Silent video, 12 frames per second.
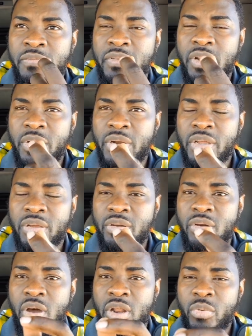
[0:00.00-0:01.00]
Florida,
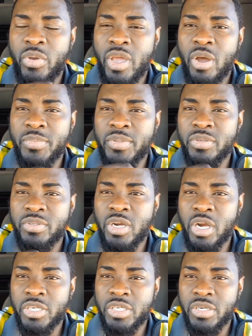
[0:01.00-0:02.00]
go all the way up to
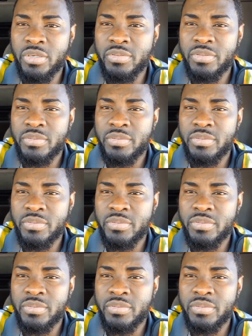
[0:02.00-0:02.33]
Georgia,